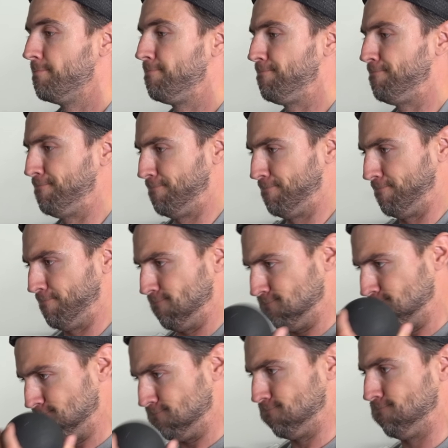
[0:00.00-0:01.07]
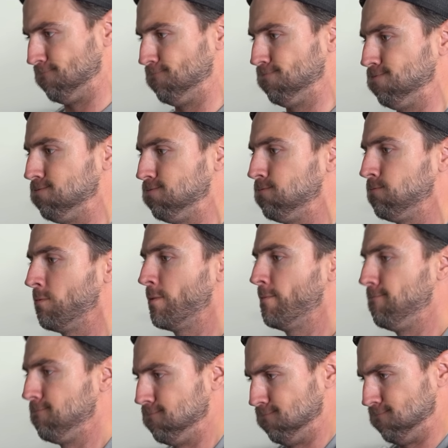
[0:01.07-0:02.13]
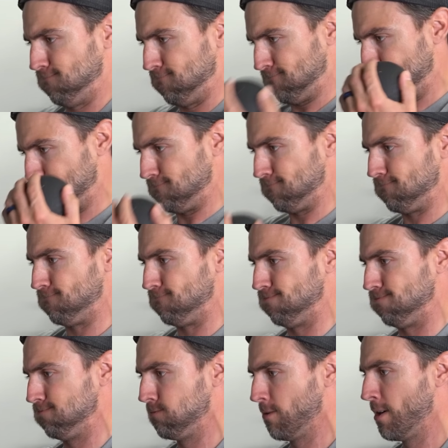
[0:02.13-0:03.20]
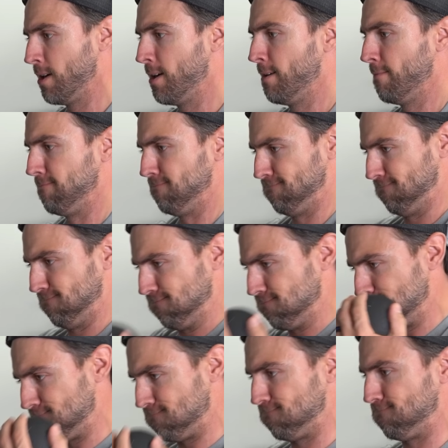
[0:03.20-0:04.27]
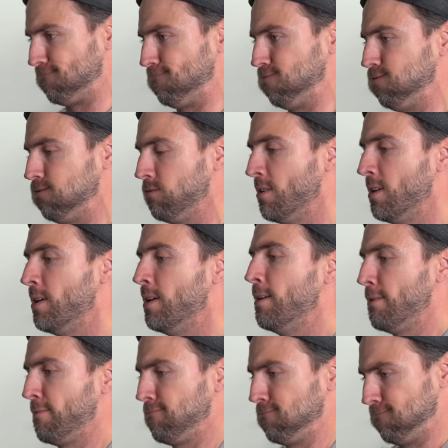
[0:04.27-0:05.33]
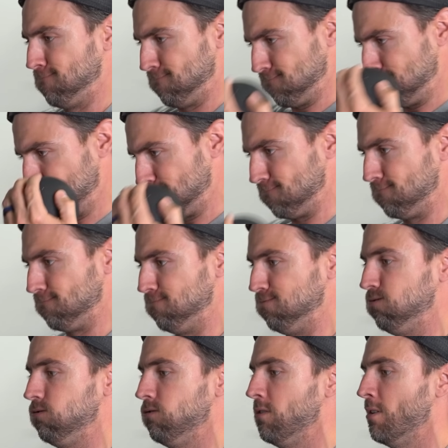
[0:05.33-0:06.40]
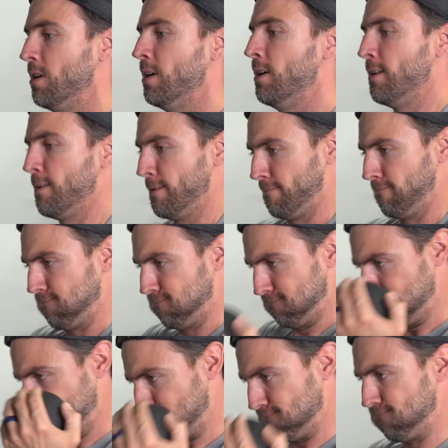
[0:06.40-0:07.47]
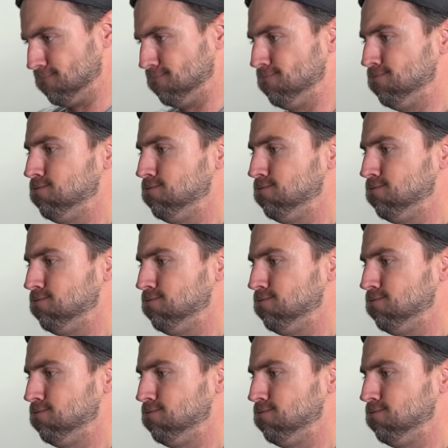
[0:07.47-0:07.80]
So take my unit, for example. I have a 2-to-1 ratio. Anything I lift on my adjustable column, I'm going to feel half of whatever is